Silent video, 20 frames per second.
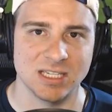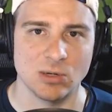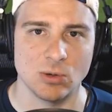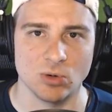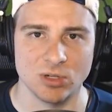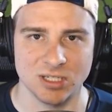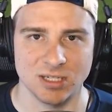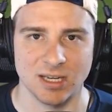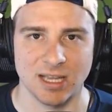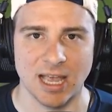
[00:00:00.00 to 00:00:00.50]
He
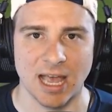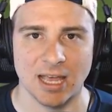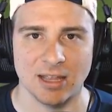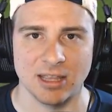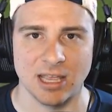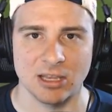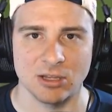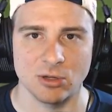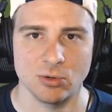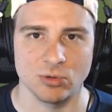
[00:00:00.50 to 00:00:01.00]
wasn't a guy
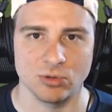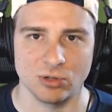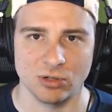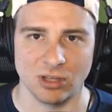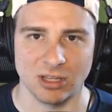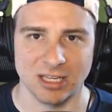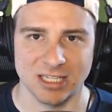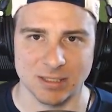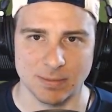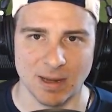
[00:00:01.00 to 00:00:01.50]
that you would
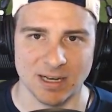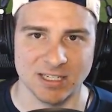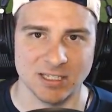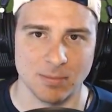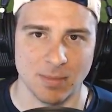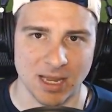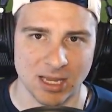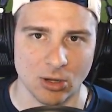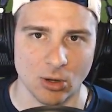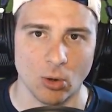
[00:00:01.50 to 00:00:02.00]
really expect to
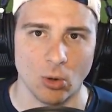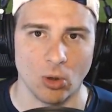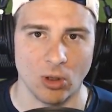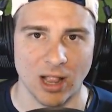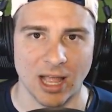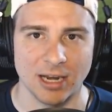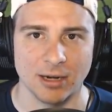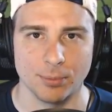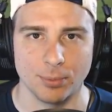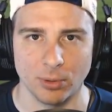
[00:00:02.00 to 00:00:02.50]
make a whole
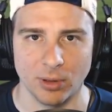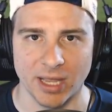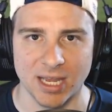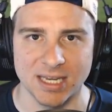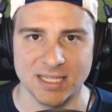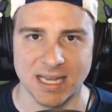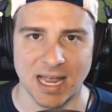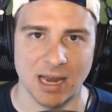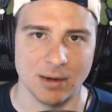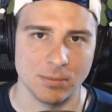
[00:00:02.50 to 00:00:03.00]
lot of
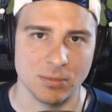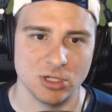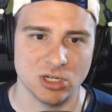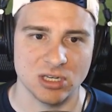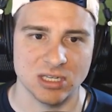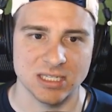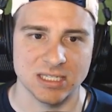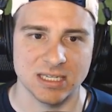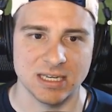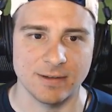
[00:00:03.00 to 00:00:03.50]
plays on
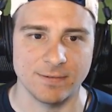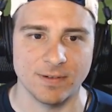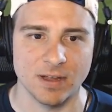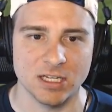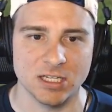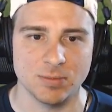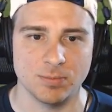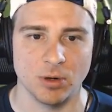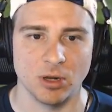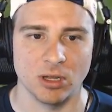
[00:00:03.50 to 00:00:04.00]
Michigan's
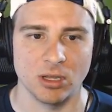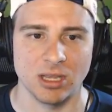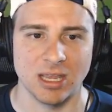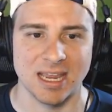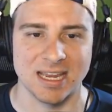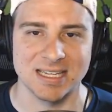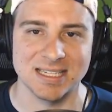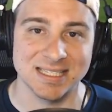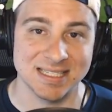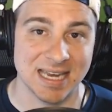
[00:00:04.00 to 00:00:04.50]
defense, but
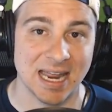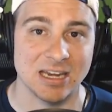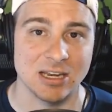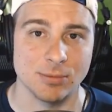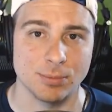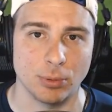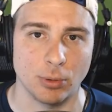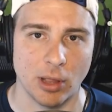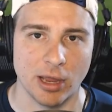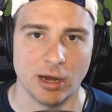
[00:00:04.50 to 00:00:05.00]
a
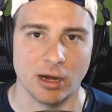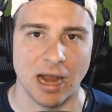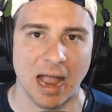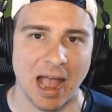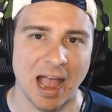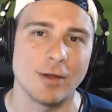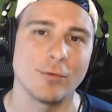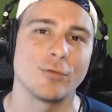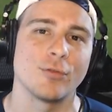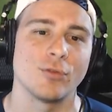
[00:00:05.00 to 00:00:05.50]
steady player,
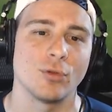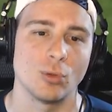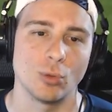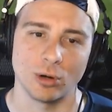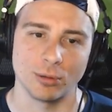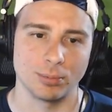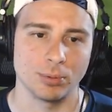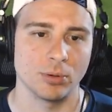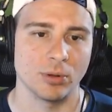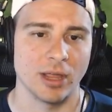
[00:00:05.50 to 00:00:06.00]
high
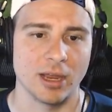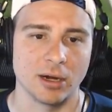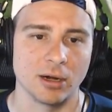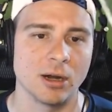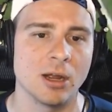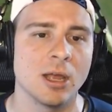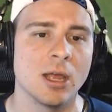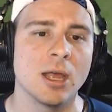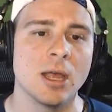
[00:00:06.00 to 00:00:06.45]
floor player.